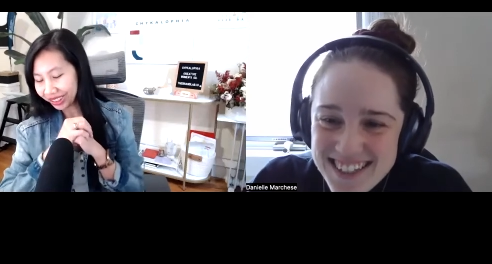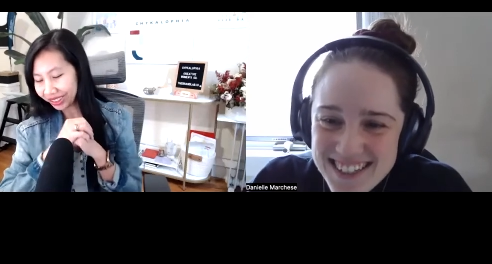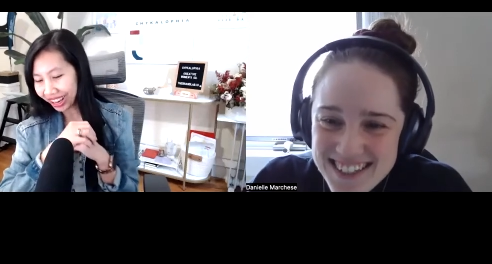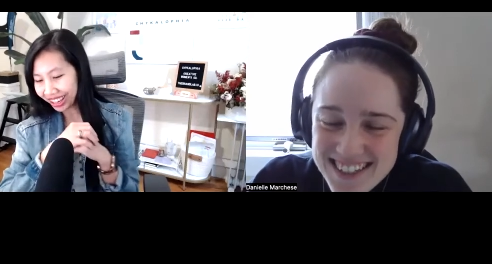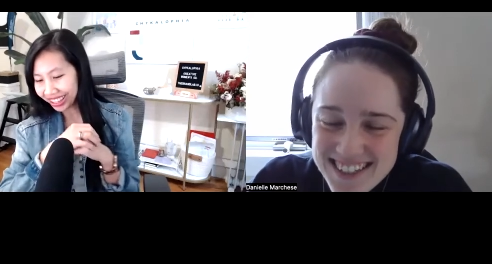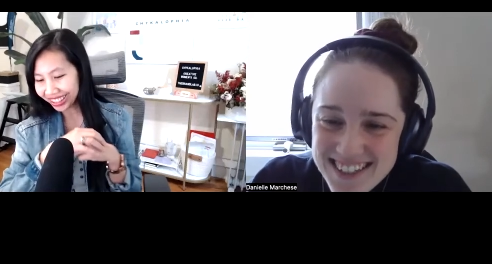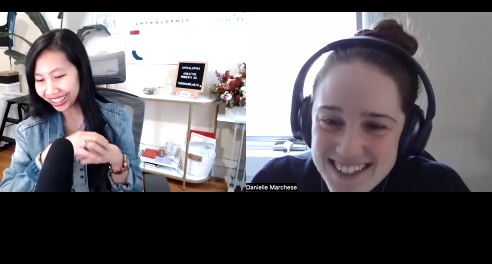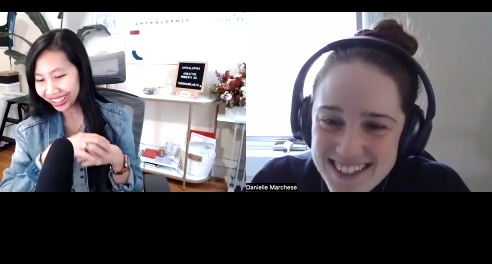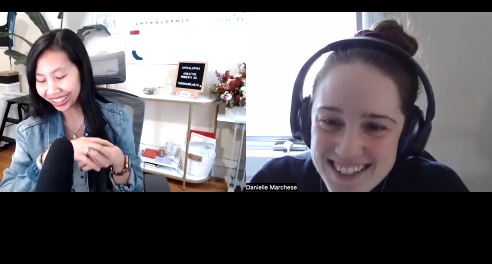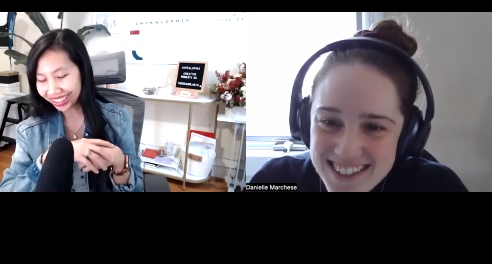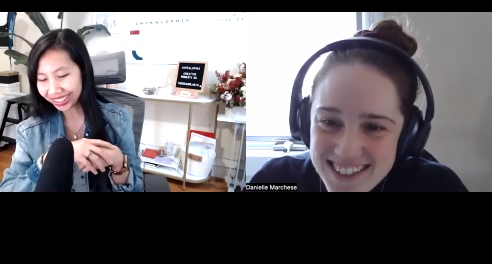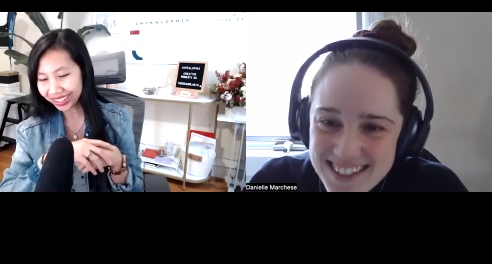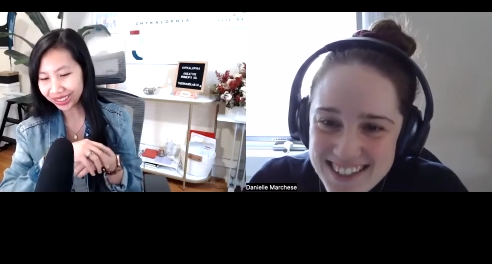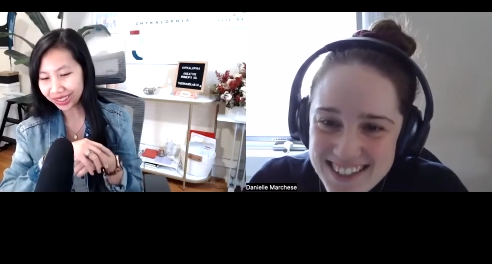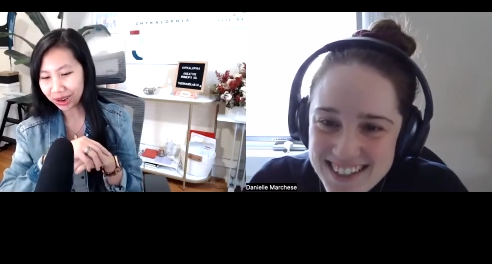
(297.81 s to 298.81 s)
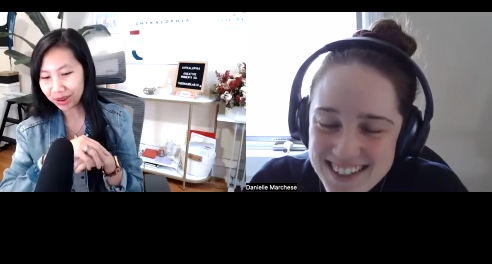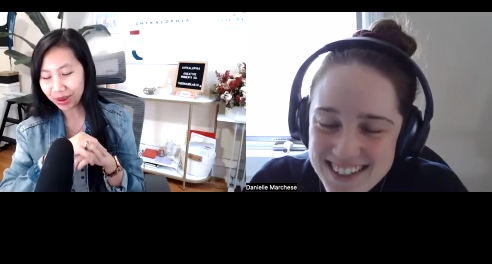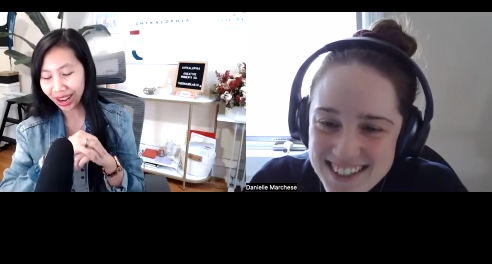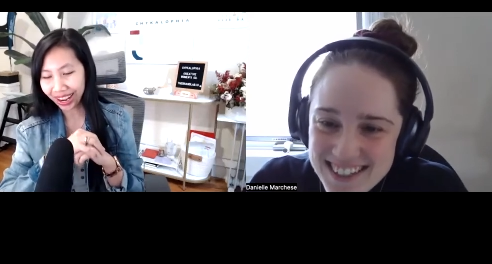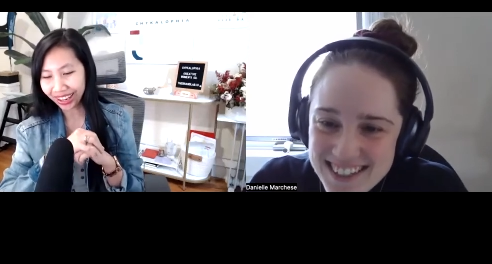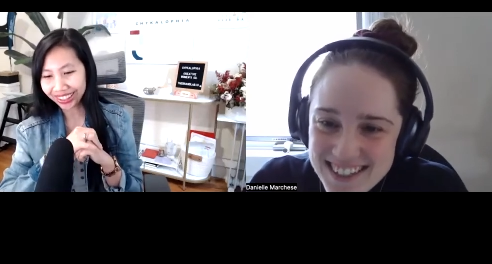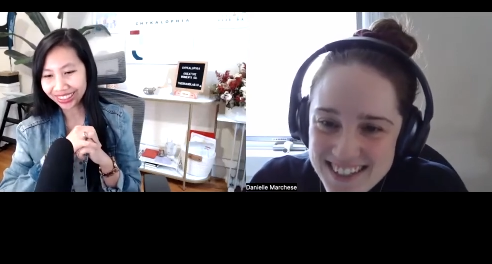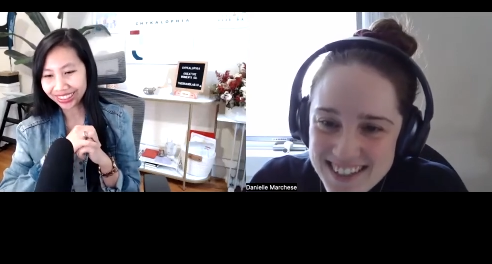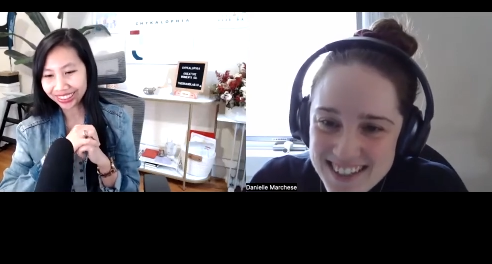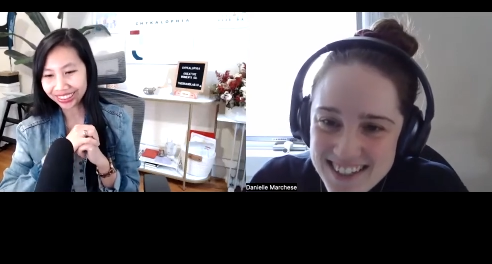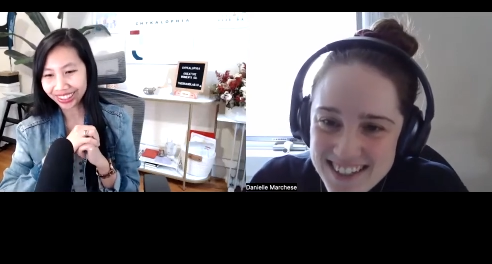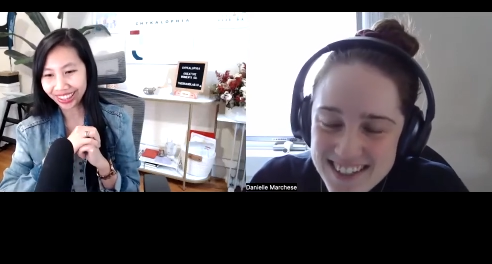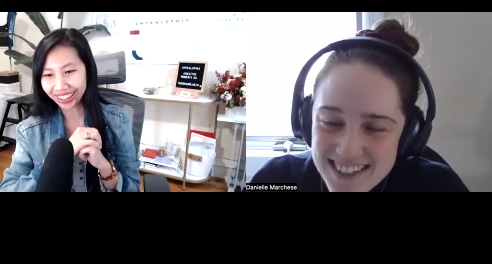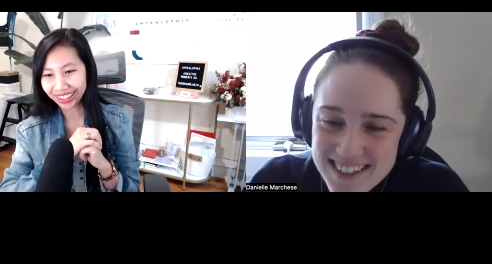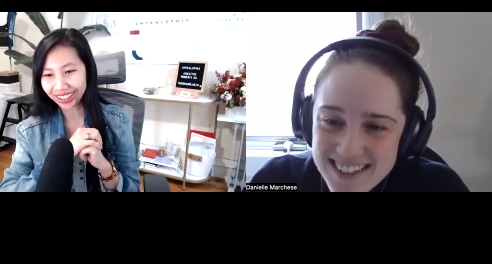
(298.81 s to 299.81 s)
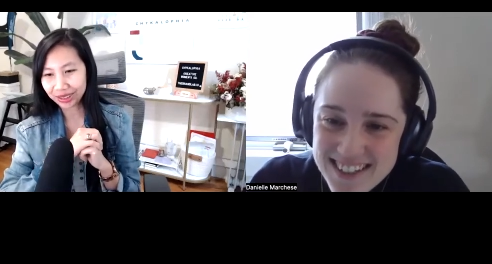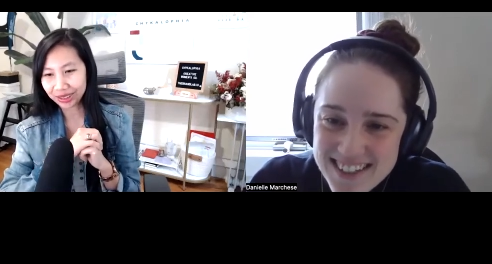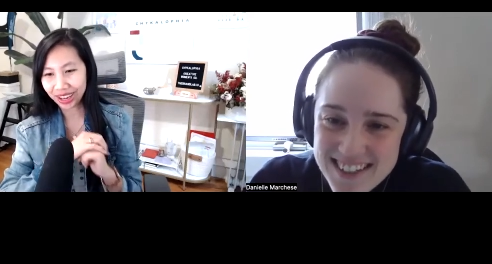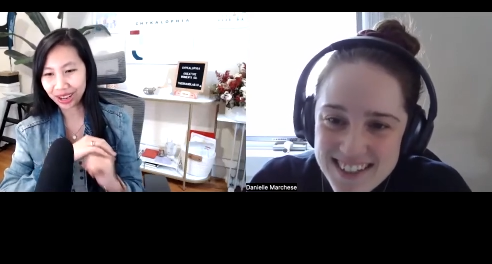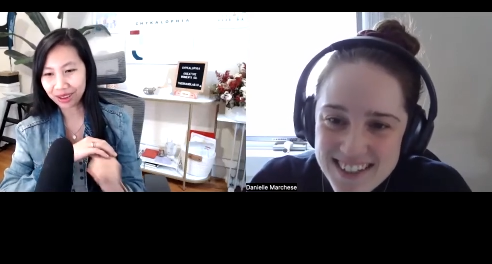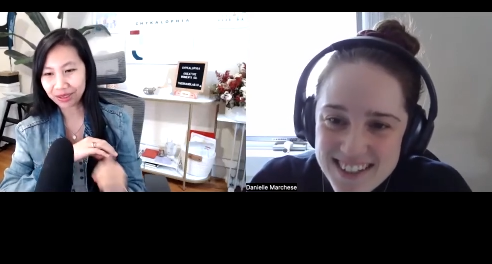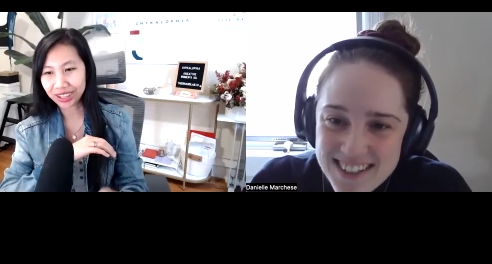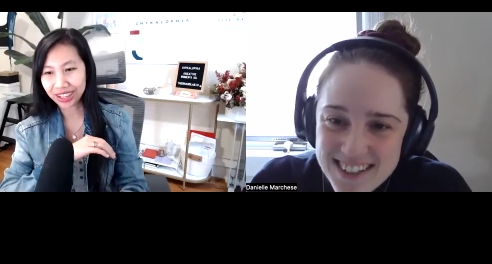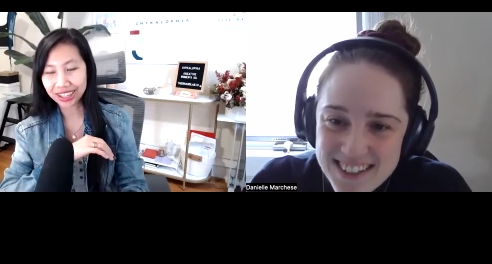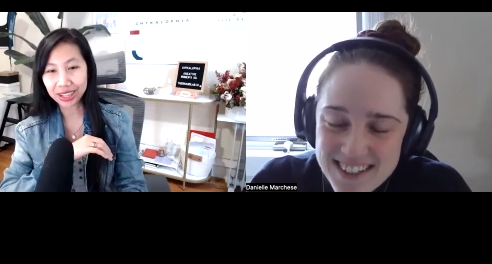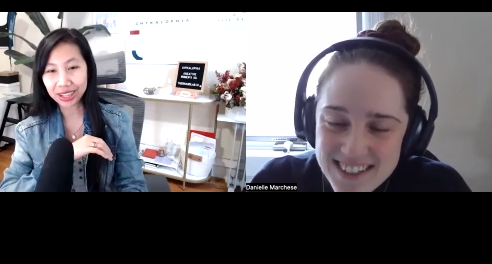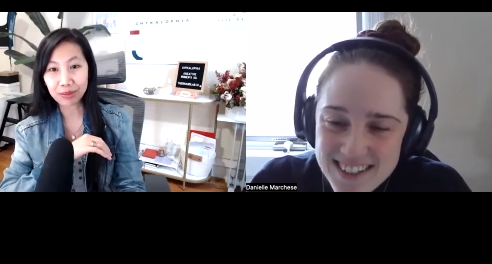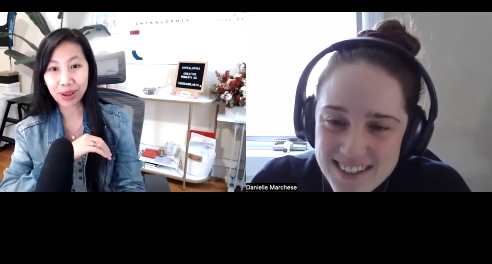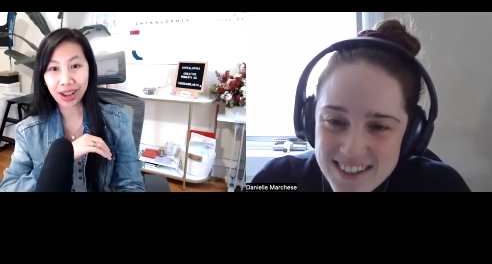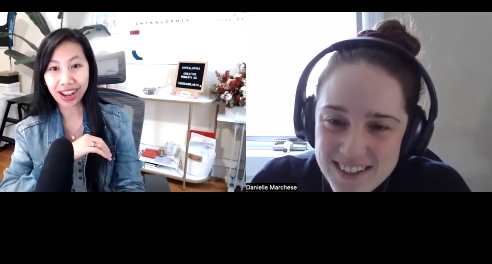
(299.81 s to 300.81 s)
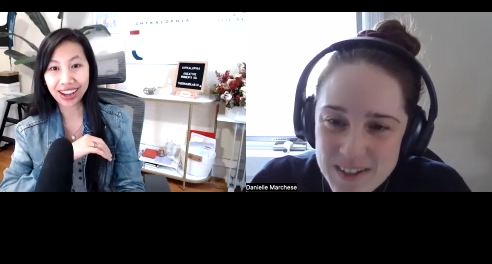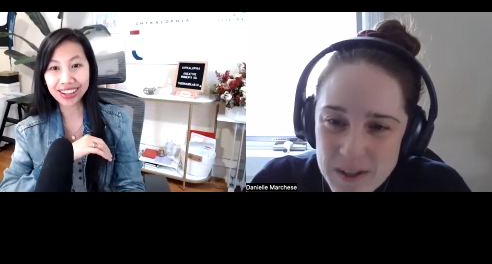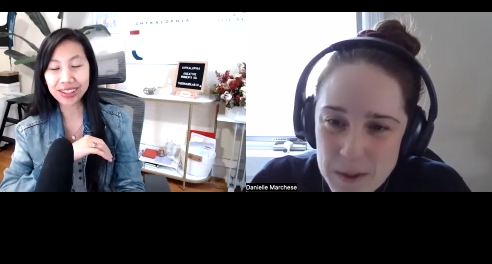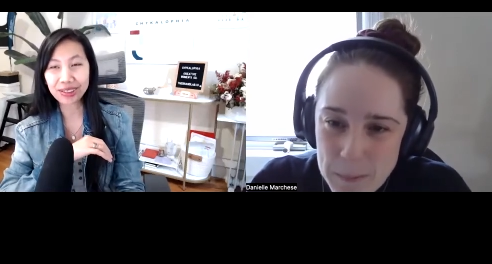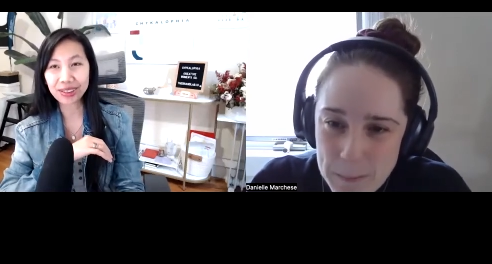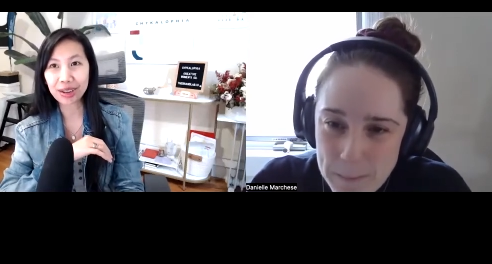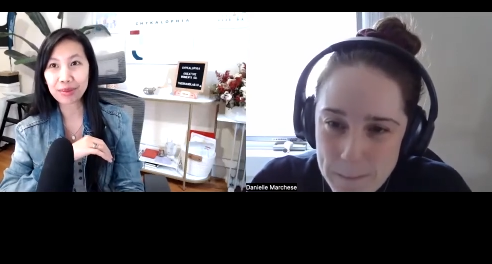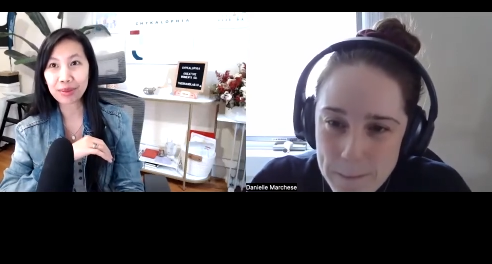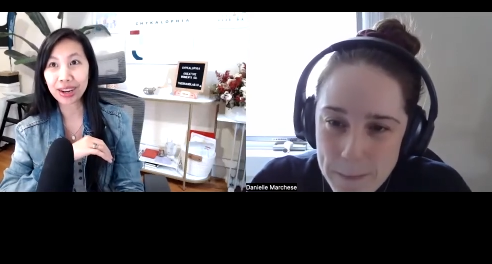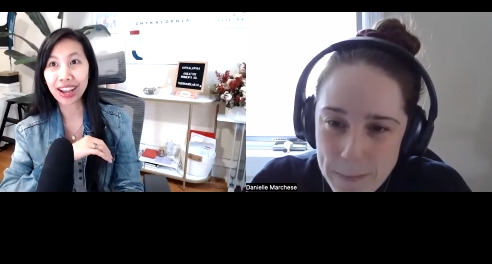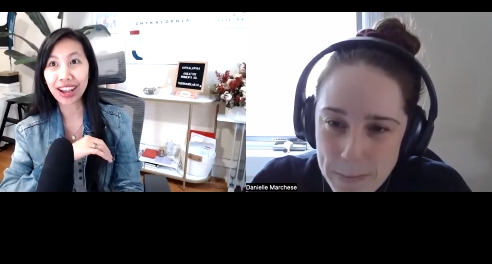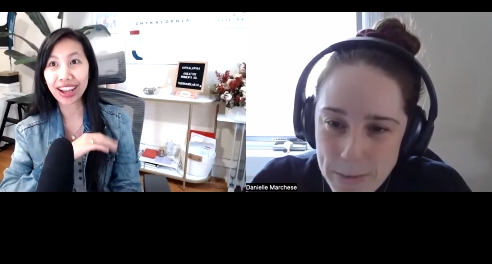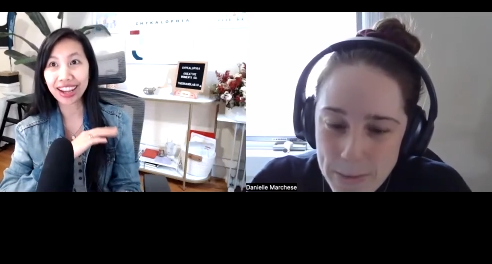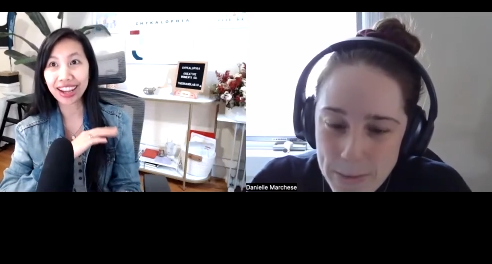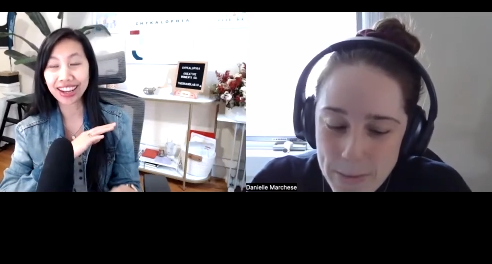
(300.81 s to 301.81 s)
Speaker 1: fascinating to go back and look at what I've done in the past, right? But I